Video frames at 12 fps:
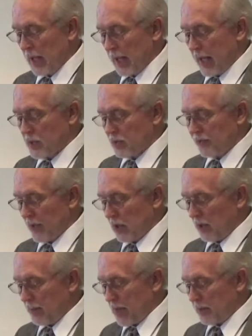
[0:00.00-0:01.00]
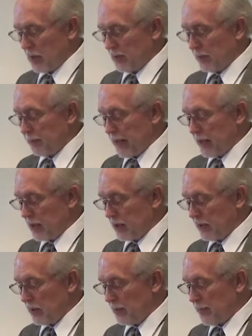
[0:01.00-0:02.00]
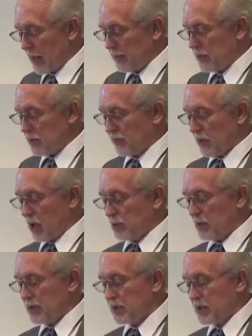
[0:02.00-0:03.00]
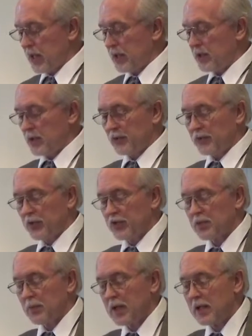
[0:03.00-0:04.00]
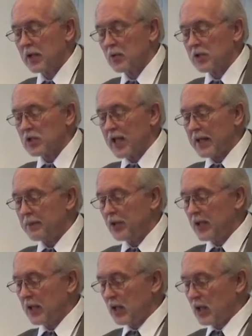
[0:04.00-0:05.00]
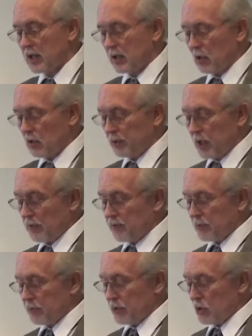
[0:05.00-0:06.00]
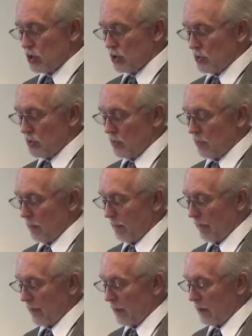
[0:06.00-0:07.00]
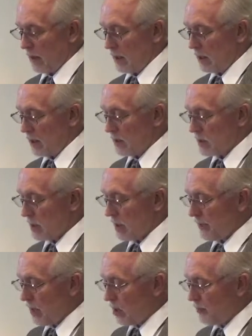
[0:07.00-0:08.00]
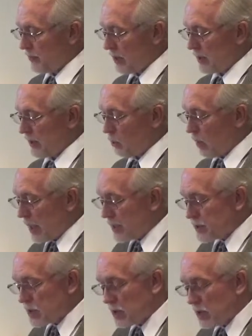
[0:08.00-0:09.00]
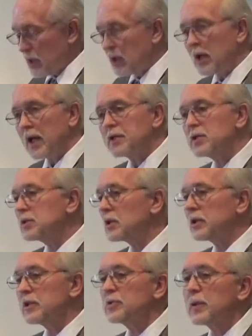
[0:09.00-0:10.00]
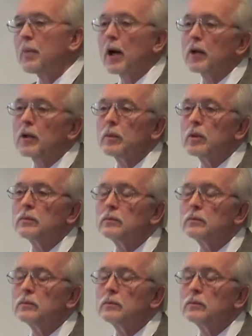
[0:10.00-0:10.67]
As a fellow member of a pagan group I was involved with said in their first meeting was like putting on an old comfortable shoe. This coming home feeling was and still is remarkable.